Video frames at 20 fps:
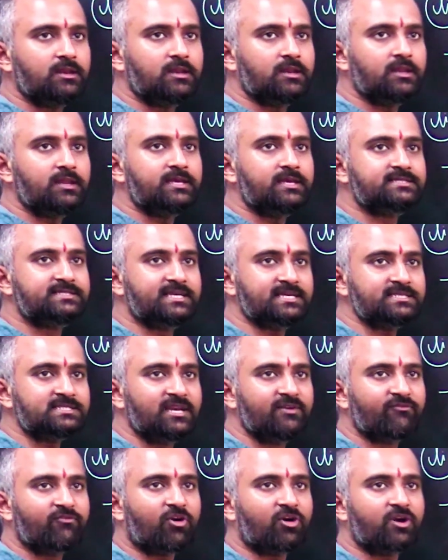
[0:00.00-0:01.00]
is just in
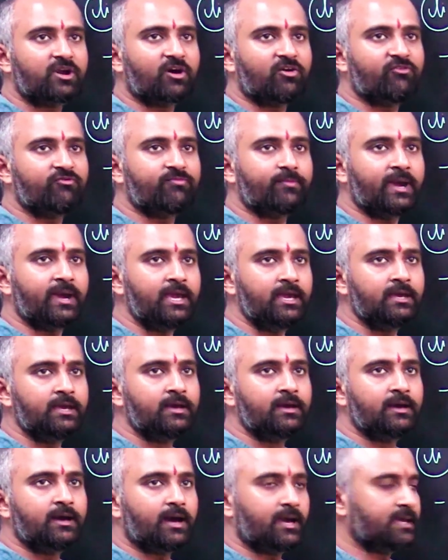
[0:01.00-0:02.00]
front of my
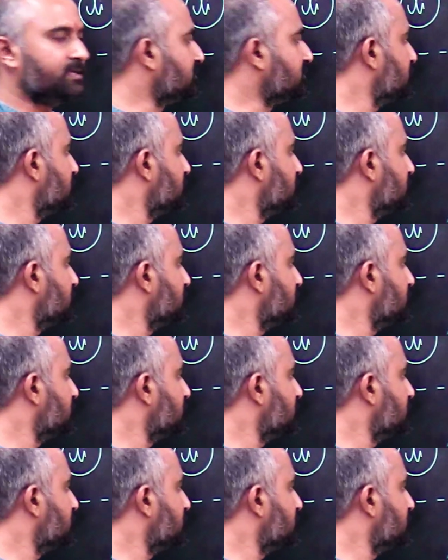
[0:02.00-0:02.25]
eyes.